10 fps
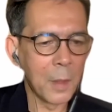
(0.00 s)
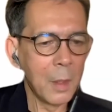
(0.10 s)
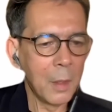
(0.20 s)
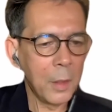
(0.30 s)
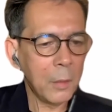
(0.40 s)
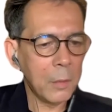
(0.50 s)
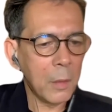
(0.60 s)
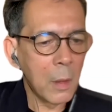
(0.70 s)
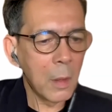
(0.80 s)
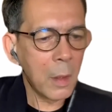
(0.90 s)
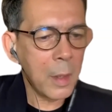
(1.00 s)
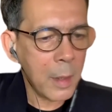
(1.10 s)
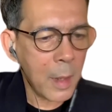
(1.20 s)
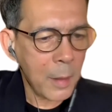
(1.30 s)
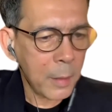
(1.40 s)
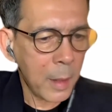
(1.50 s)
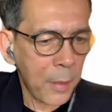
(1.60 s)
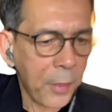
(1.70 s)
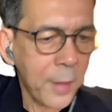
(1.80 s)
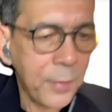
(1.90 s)
Now, I
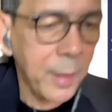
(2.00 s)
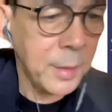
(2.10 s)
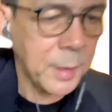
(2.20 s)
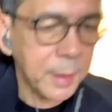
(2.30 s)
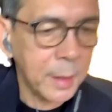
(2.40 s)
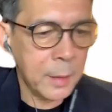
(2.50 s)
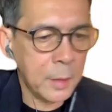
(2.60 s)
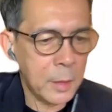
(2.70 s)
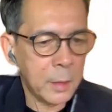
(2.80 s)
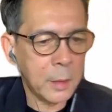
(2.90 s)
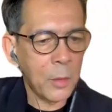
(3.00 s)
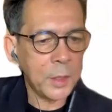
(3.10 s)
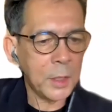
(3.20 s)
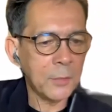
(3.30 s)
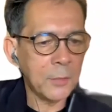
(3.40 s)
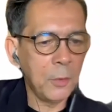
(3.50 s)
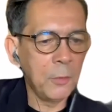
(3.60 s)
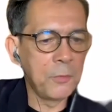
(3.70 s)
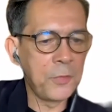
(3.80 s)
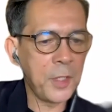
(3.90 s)
think there is a question
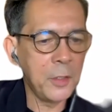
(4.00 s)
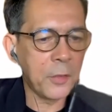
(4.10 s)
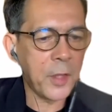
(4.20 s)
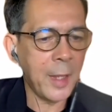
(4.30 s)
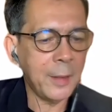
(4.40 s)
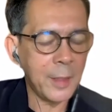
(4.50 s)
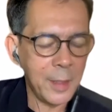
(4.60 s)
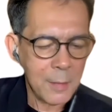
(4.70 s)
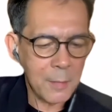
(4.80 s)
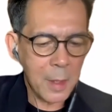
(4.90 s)
from Vinoteni.